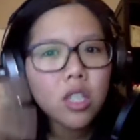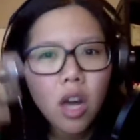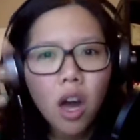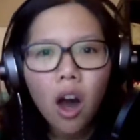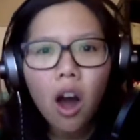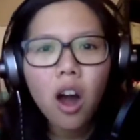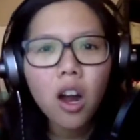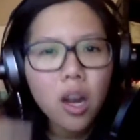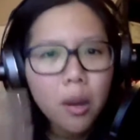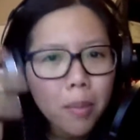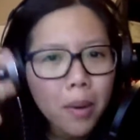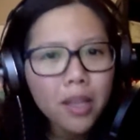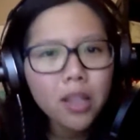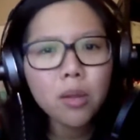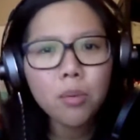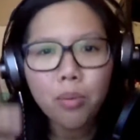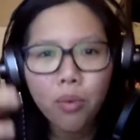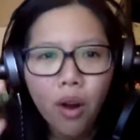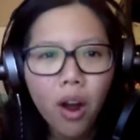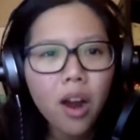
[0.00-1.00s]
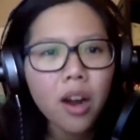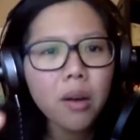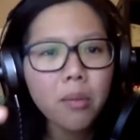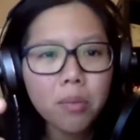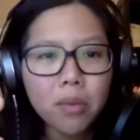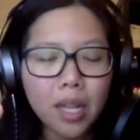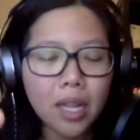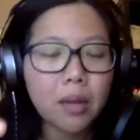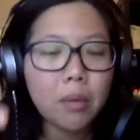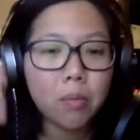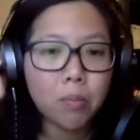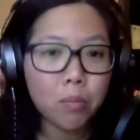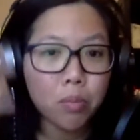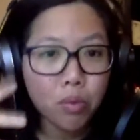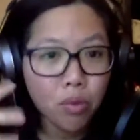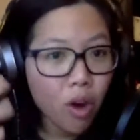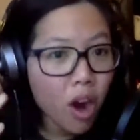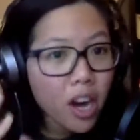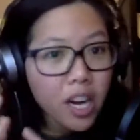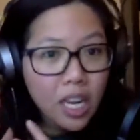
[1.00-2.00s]
talk about the
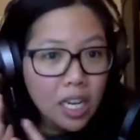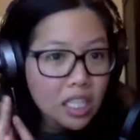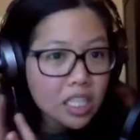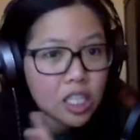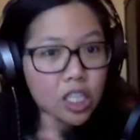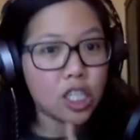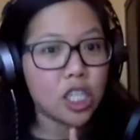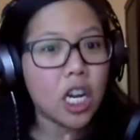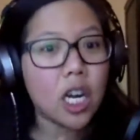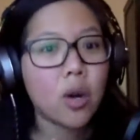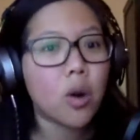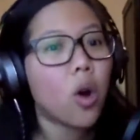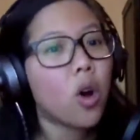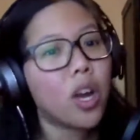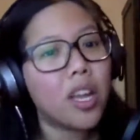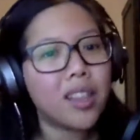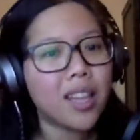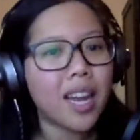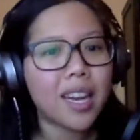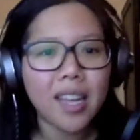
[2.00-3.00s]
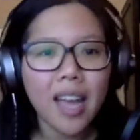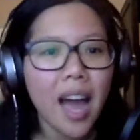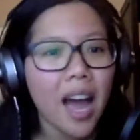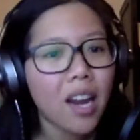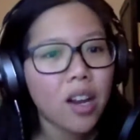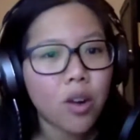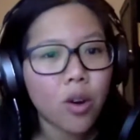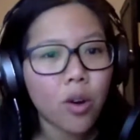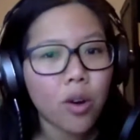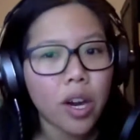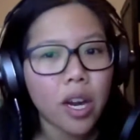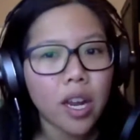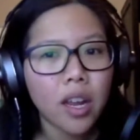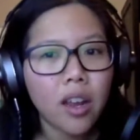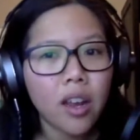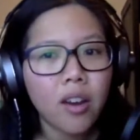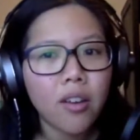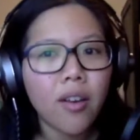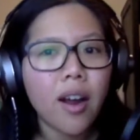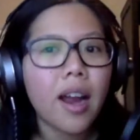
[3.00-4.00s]
products in general in that category,
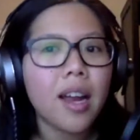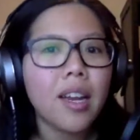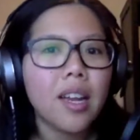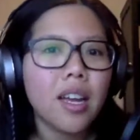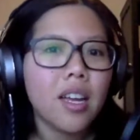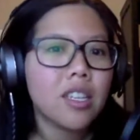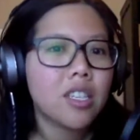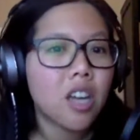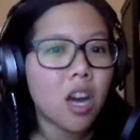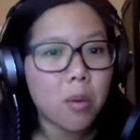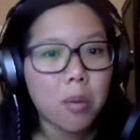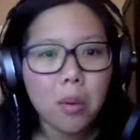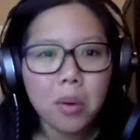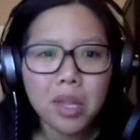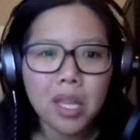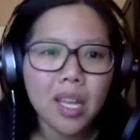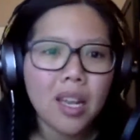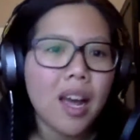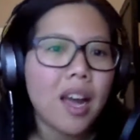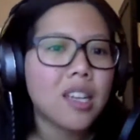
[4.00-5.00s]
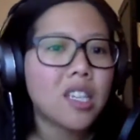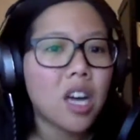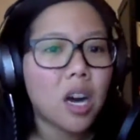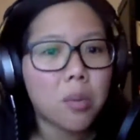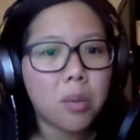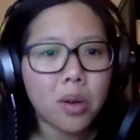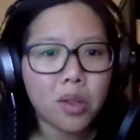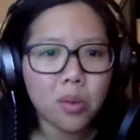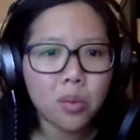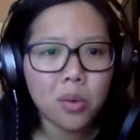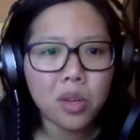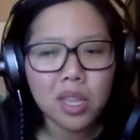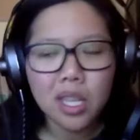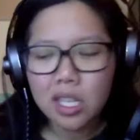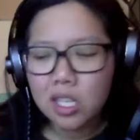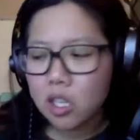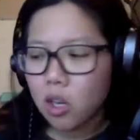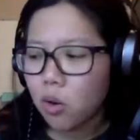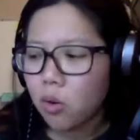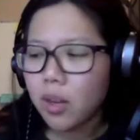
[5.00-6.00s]
right? Talk about what they like, talk about what they
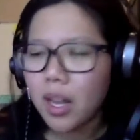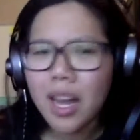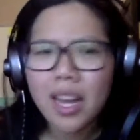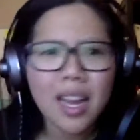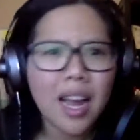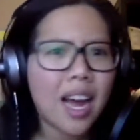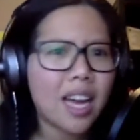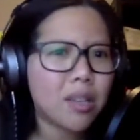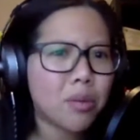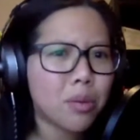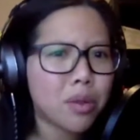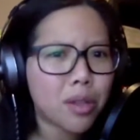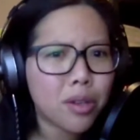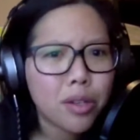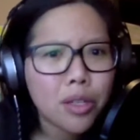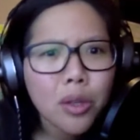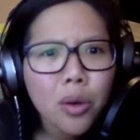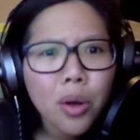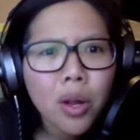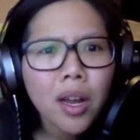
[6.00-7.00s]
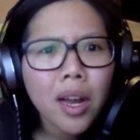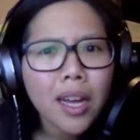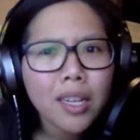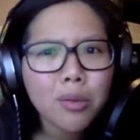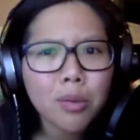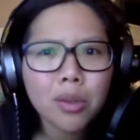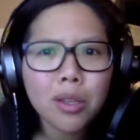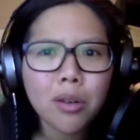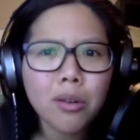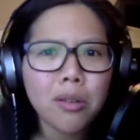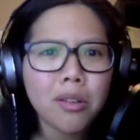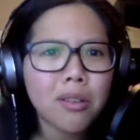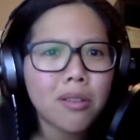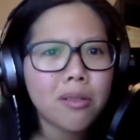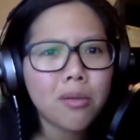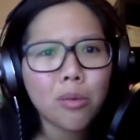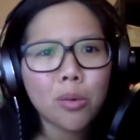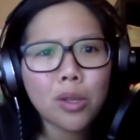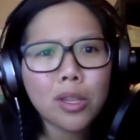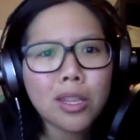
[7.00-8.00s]
don't like, ask what they're doing, ask
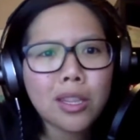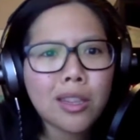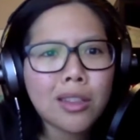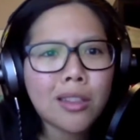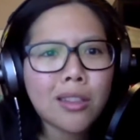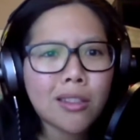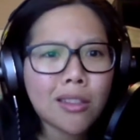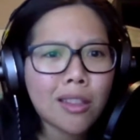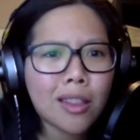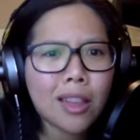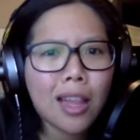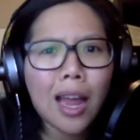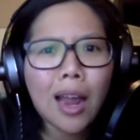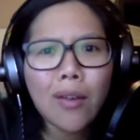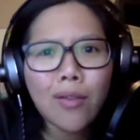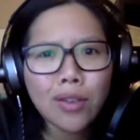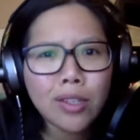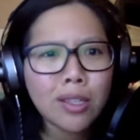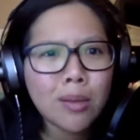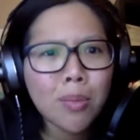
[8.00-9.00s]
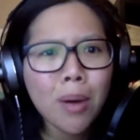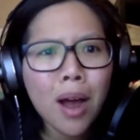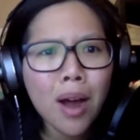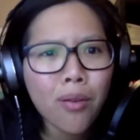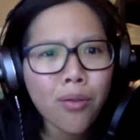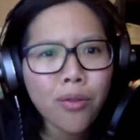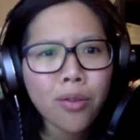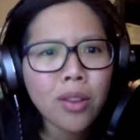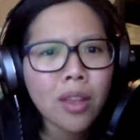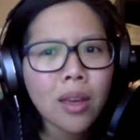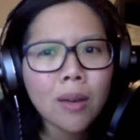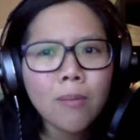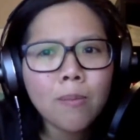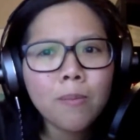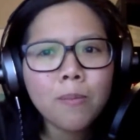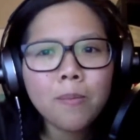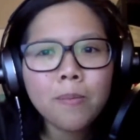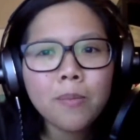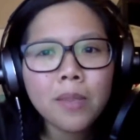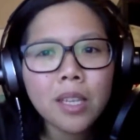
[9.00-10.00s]
what life is about for them.
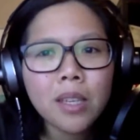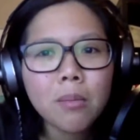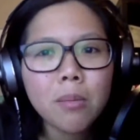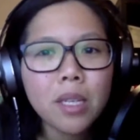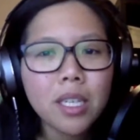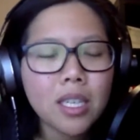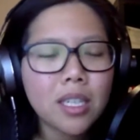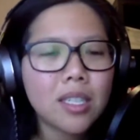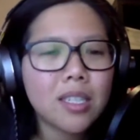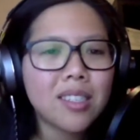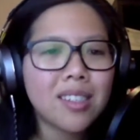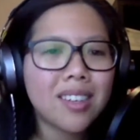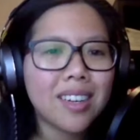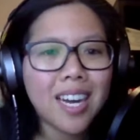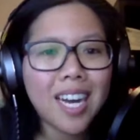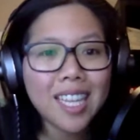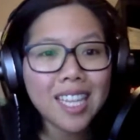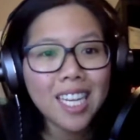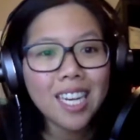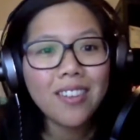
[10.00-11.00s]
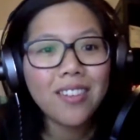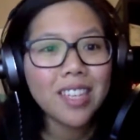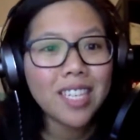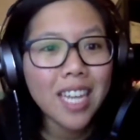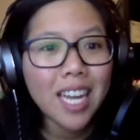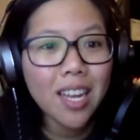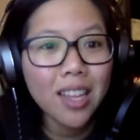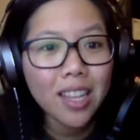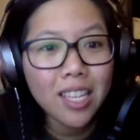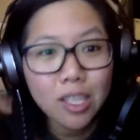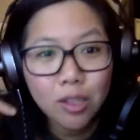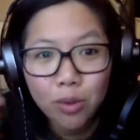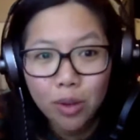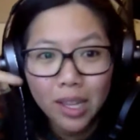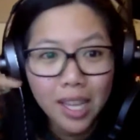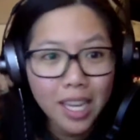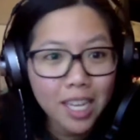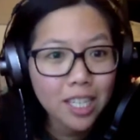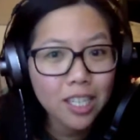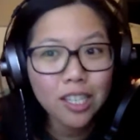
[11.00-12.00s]
Because at the end of the day, these
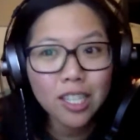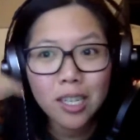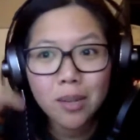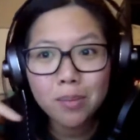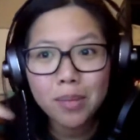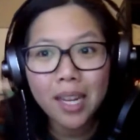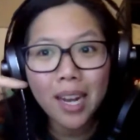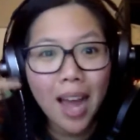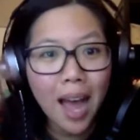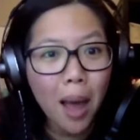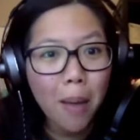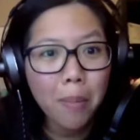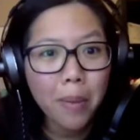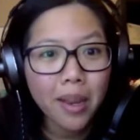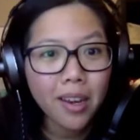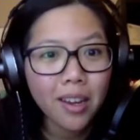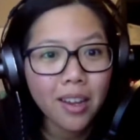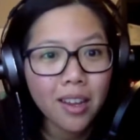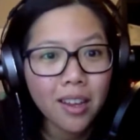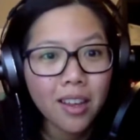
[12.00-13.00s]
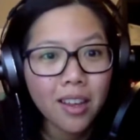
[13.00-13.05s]
relationships that happen,